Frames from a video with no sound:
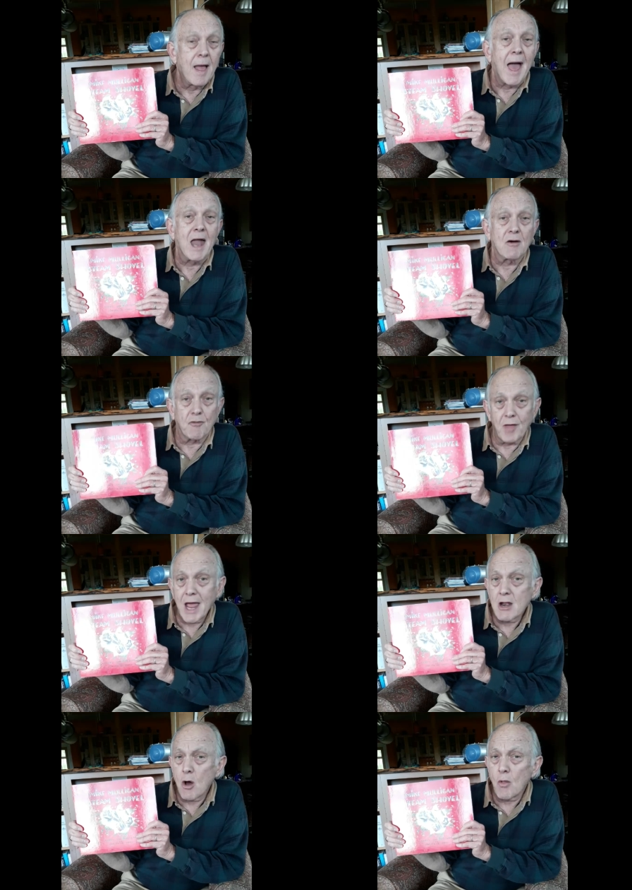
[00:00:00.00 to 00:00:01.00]
And if
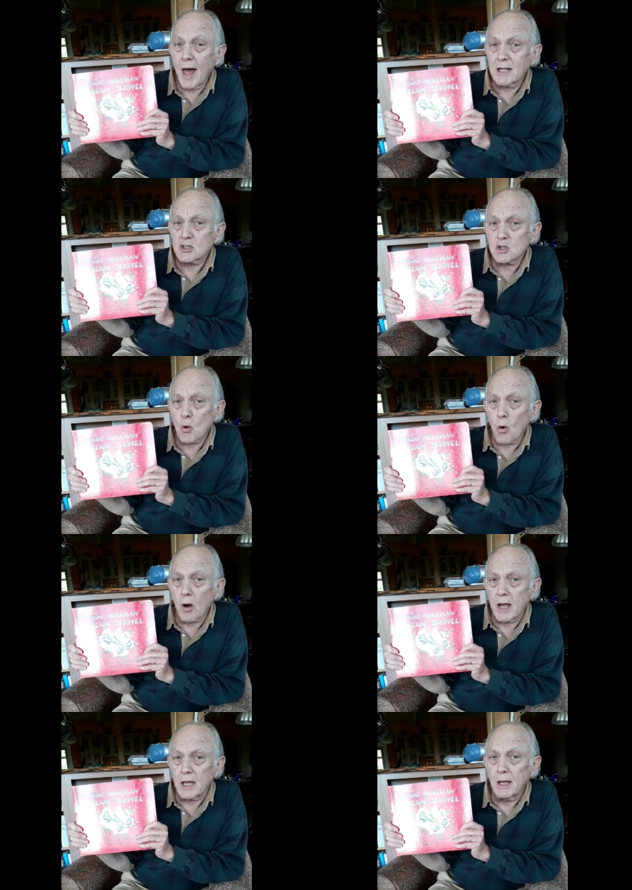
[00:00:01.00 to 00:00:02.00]
they know that
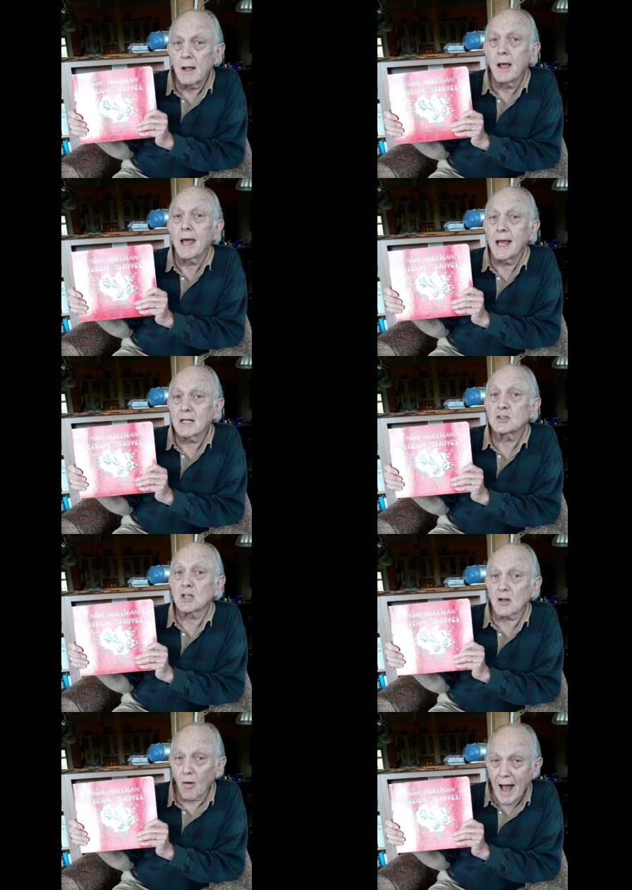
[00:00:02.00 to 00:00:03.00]
story, it's a
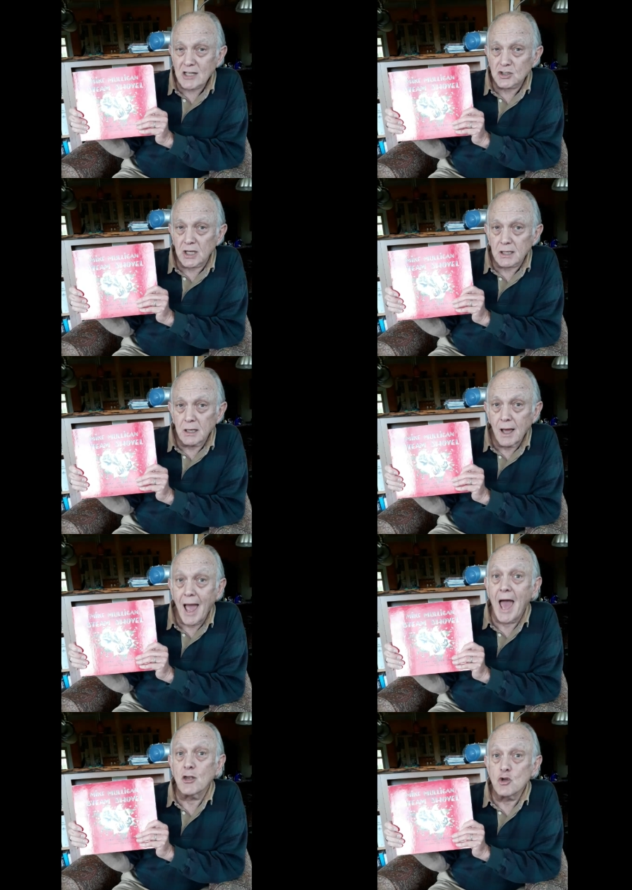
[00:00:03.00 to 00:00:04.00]
classic,
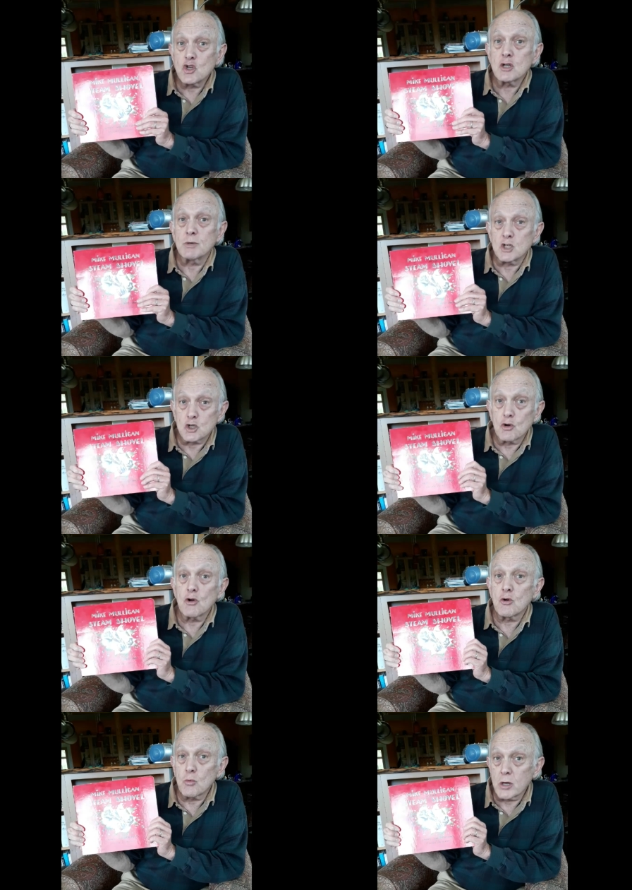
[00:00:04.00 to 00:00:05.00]
and you should be sure
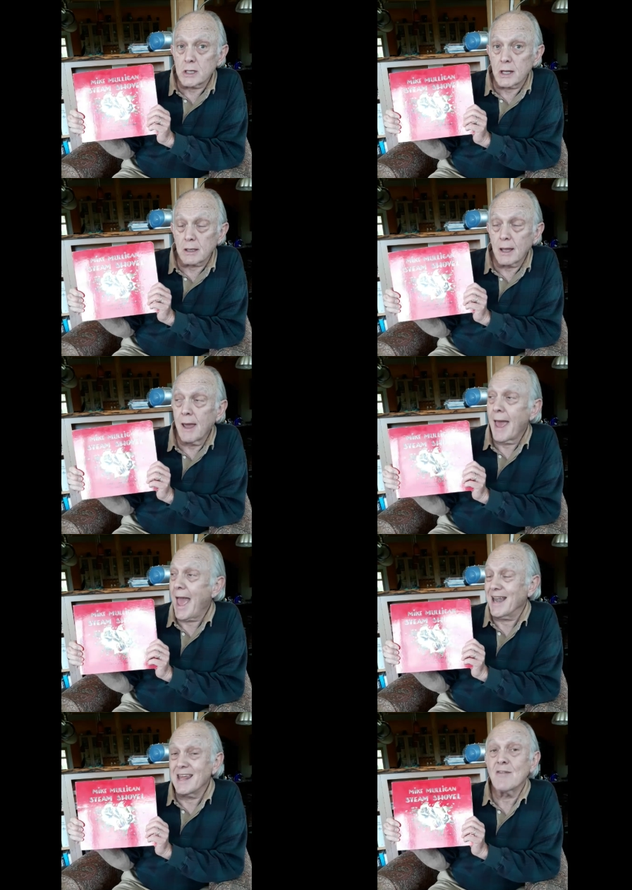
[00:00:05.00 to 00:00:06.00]
to read it.
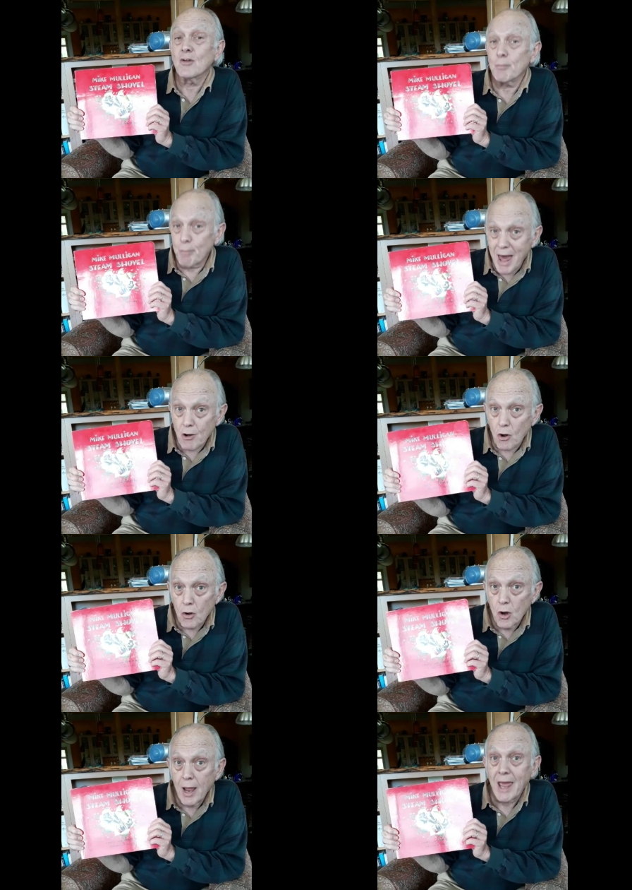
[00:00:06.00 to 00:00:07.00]
And even better,
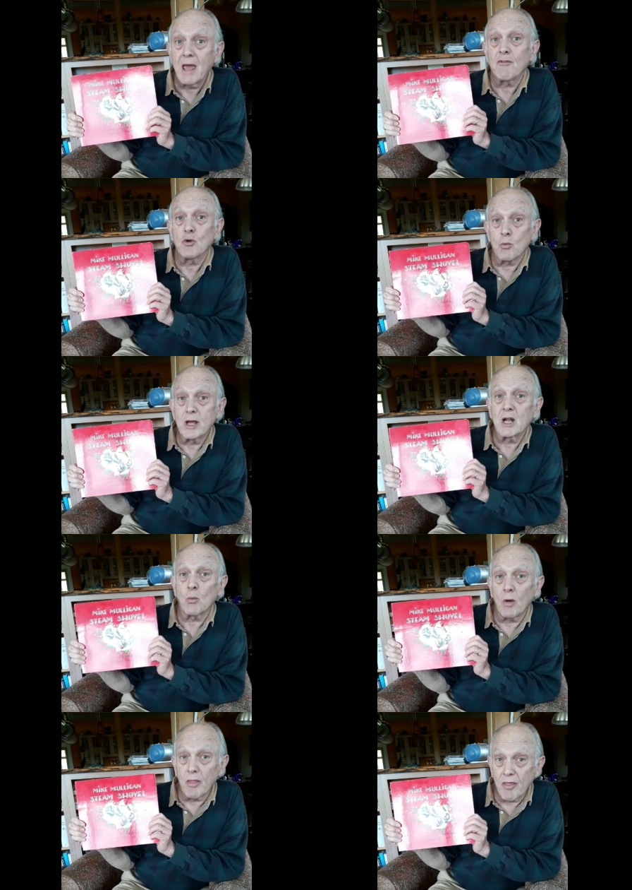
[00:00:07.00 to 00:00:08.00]
if you read it
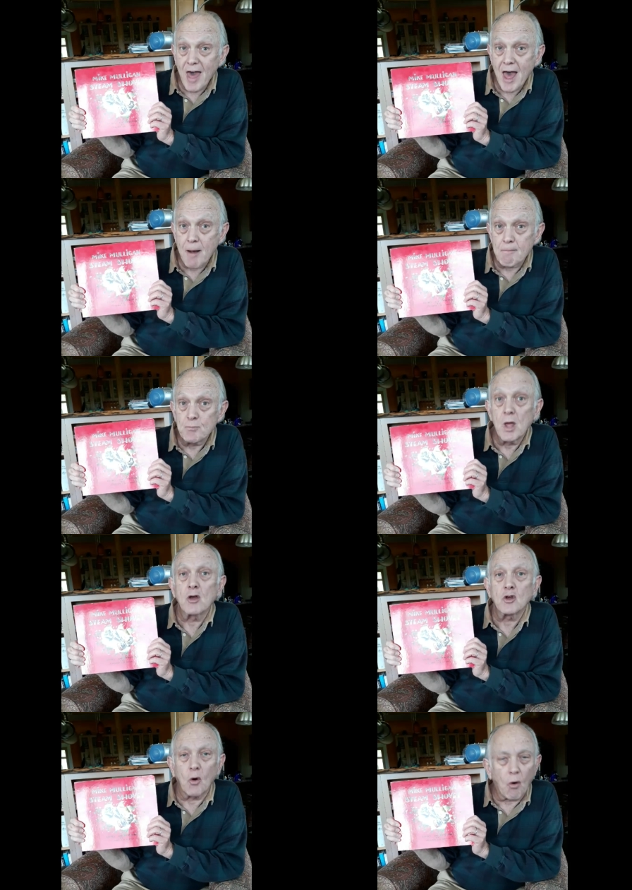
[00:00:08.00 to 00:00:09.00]
with them,
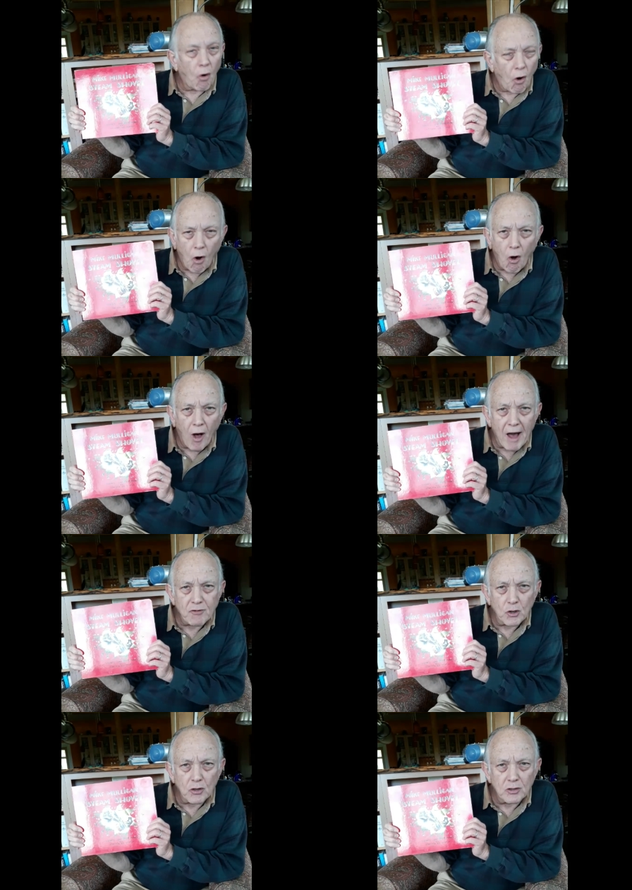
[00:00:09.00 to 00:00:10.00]
you'll all have a
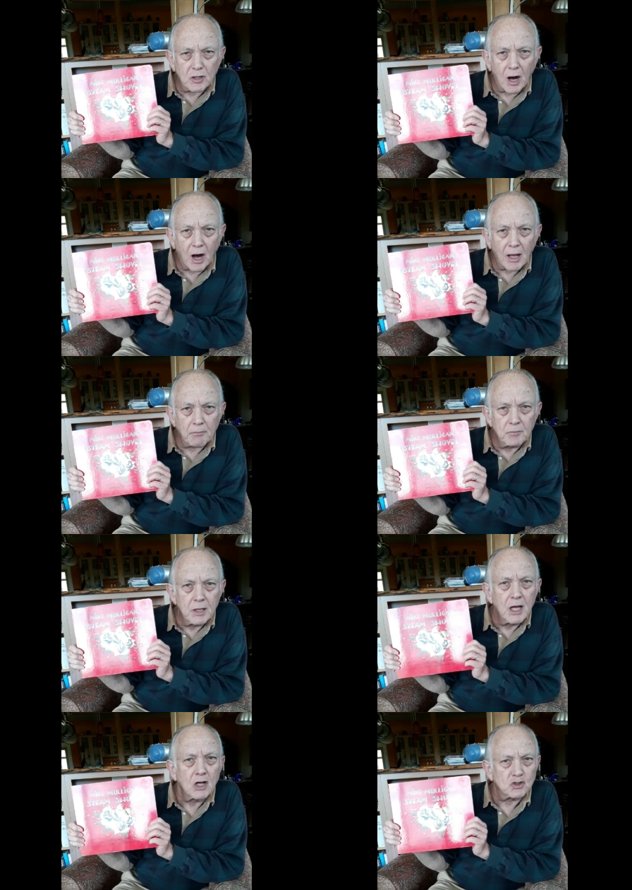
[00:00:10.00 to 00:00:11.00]
good time.
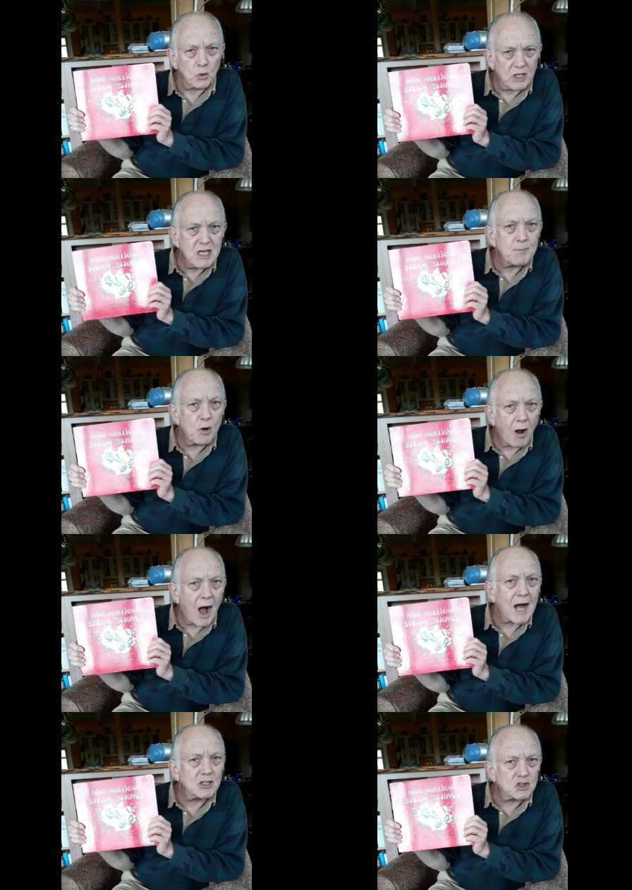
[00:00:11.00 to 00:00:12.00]
So keep your
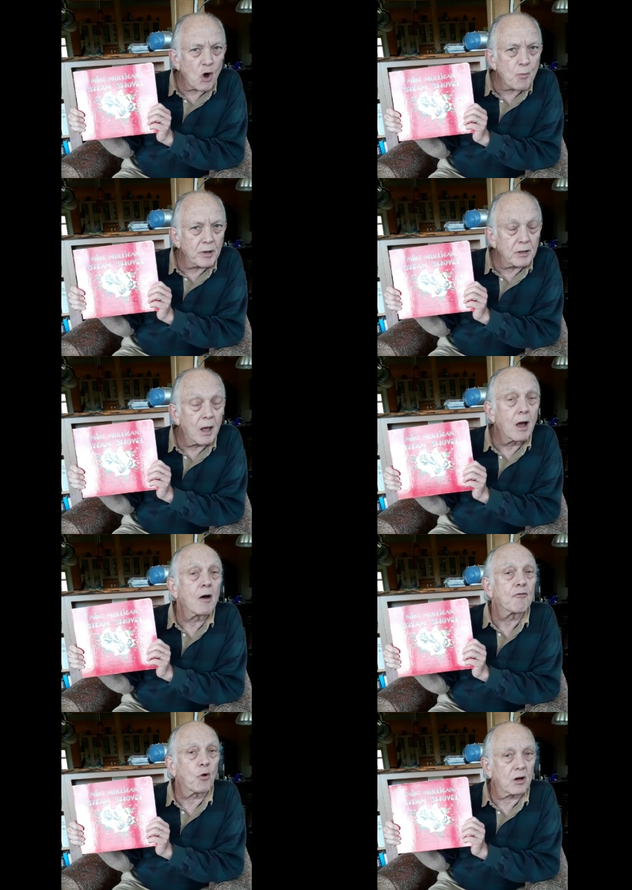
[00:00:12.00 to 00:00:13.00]
eyes open
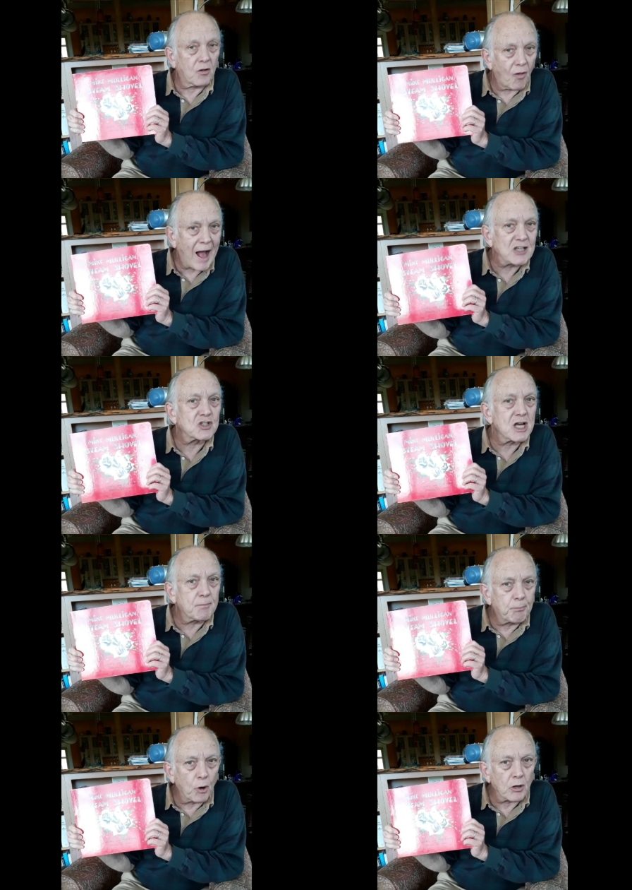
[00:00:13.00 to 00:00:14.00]
for
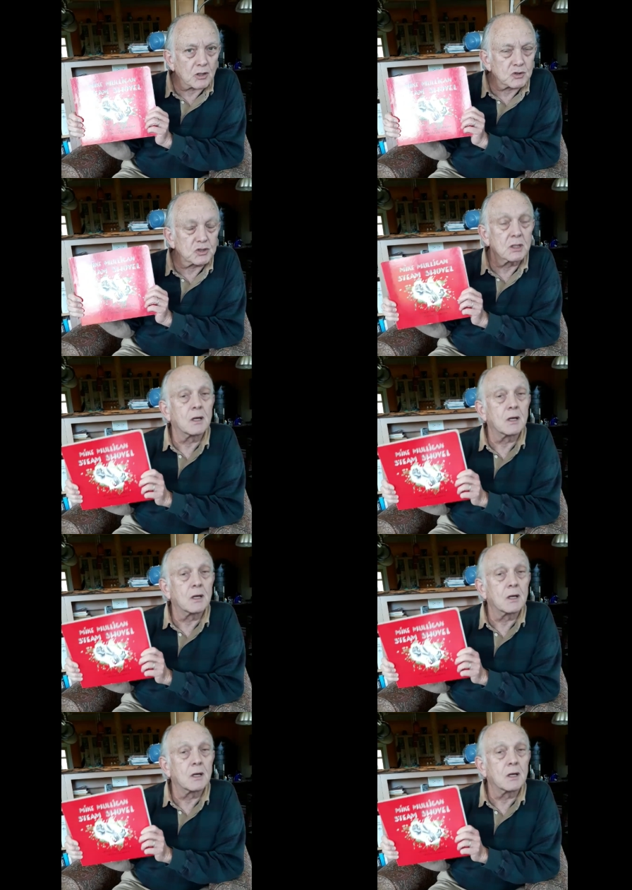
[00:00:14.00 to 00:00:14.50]
classic books.